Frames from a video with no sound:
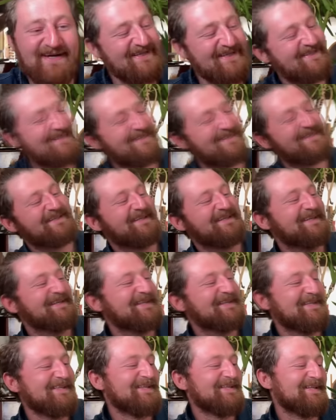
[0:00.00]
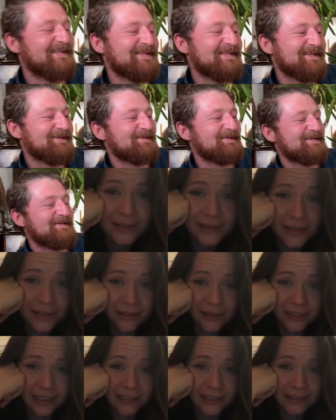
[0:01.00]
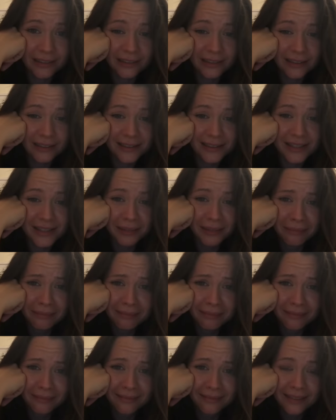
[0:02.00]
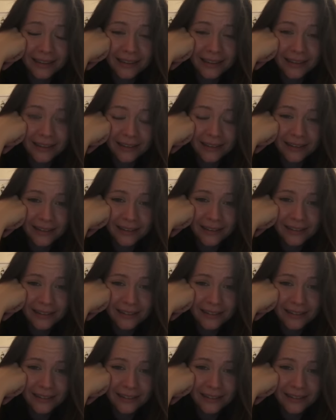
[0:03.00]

In this Zoom call, these characters are able to interact with one another